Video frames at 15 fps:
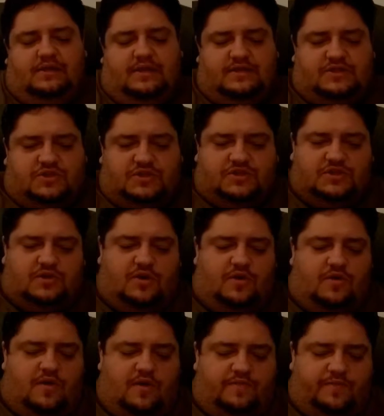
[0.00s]
let's just
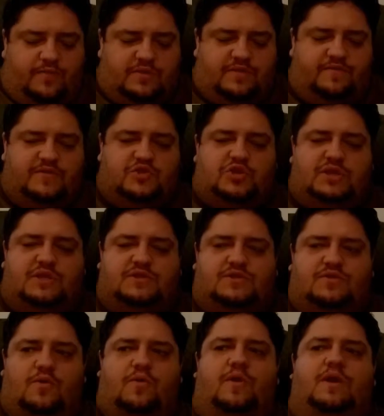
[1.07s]
start off with the Vegeta
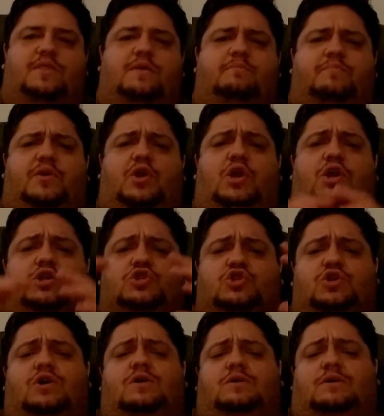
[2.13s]
story, the big
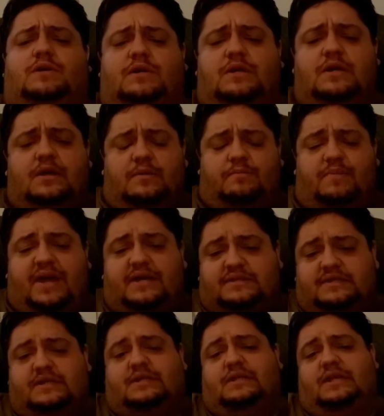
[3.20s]
chunk.
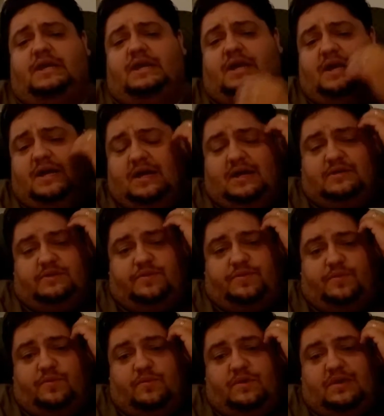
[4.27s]
Basically,
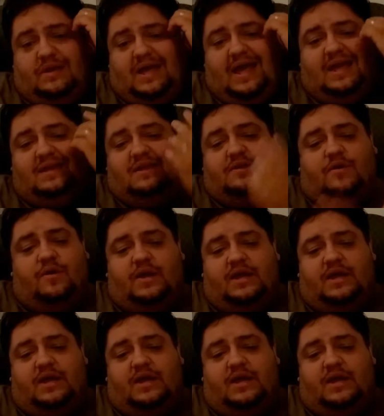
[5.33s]
he's